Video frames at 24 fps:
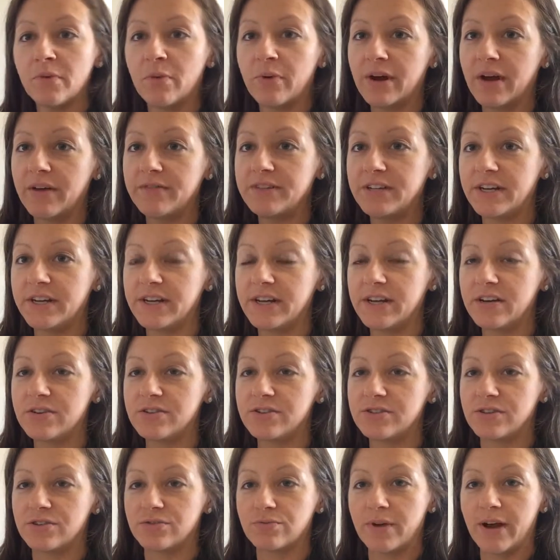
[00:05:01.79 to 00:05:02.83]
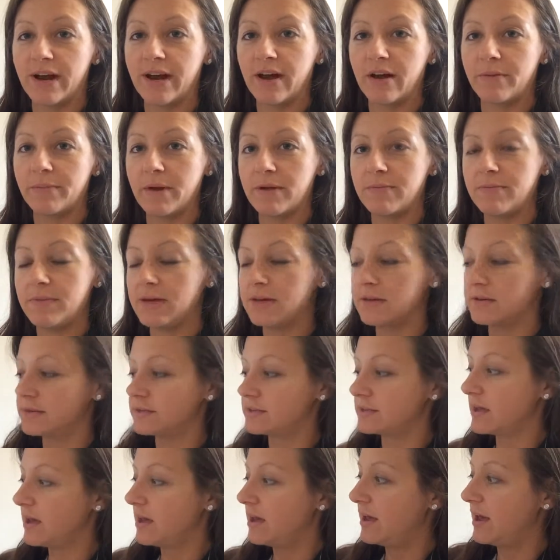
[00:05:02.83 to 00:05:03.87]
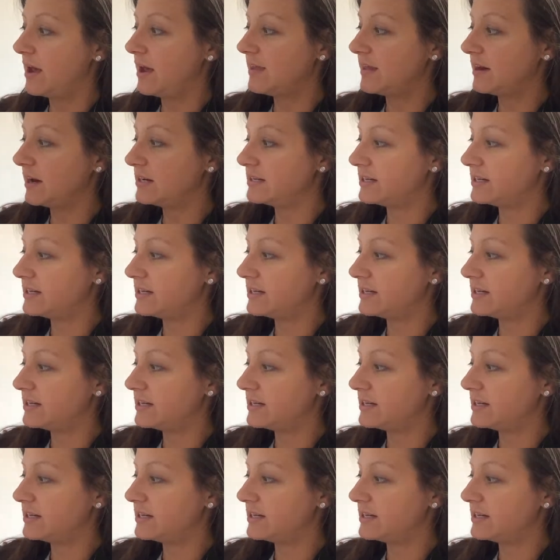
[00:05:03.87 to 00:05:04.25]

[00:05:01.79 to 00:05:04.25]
What I've done here is just write out my meals, and then